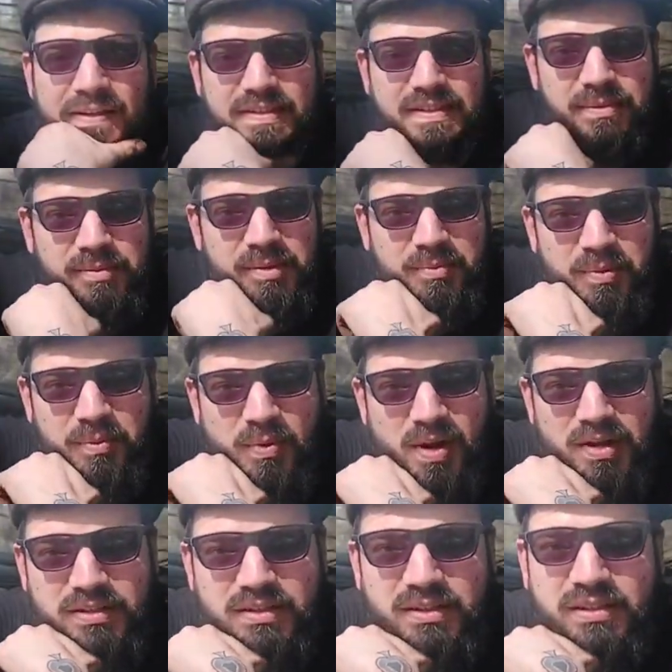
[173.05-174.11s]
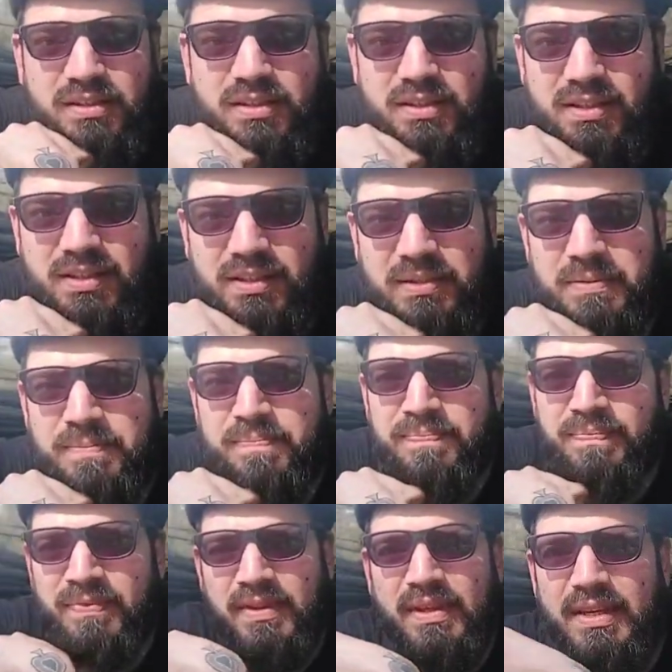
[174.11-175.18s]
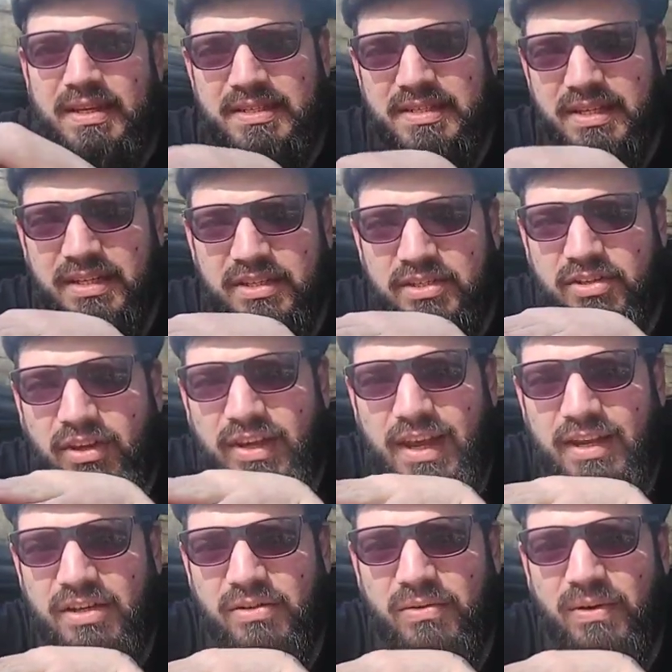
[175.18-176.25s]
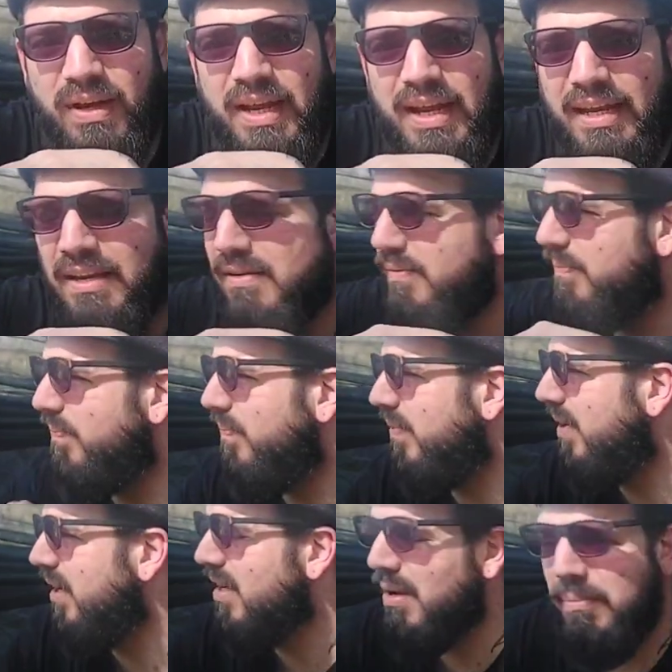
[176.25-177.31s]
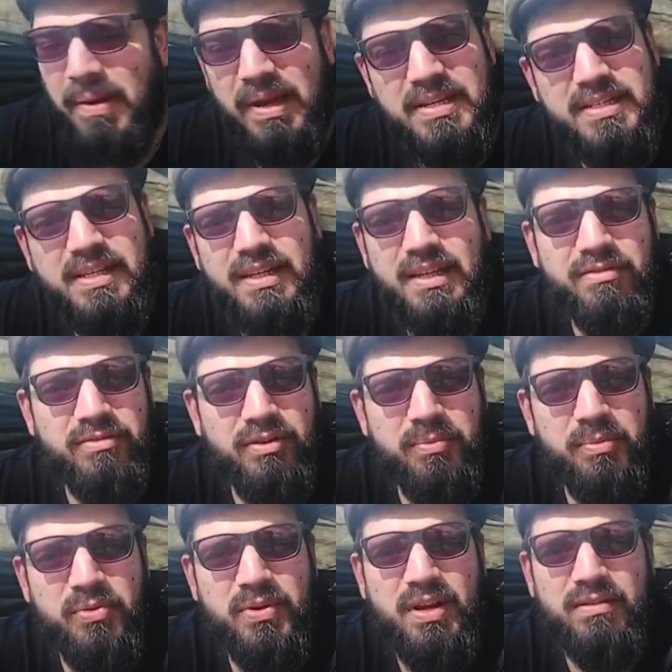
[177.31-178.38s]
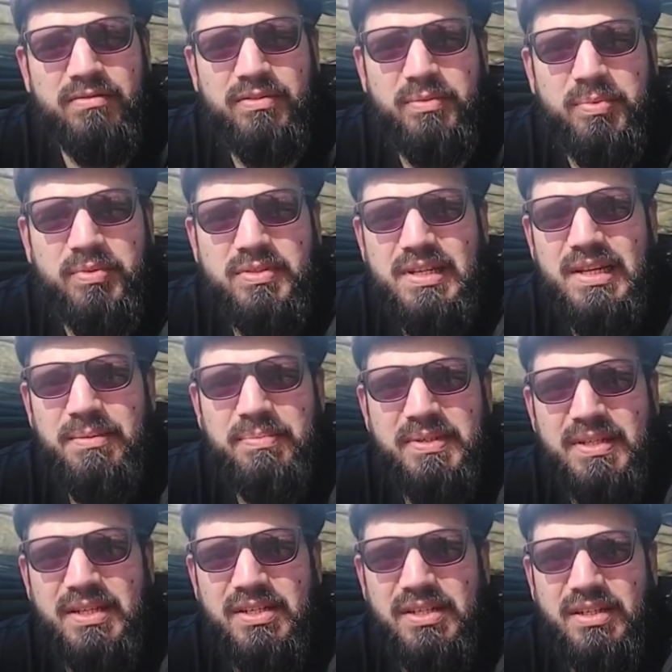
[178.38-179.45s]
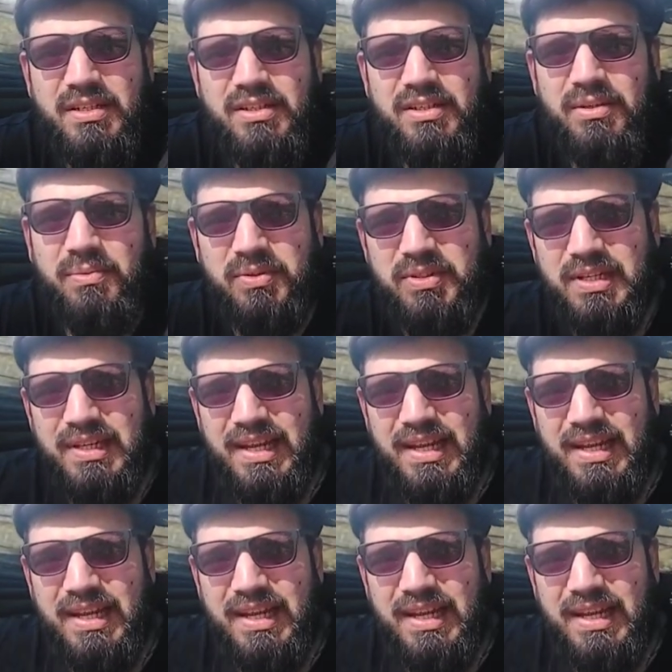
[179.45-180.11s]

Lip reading: Tip number one is diagonal lay. Basically, for a more comfortable sleep position, you want to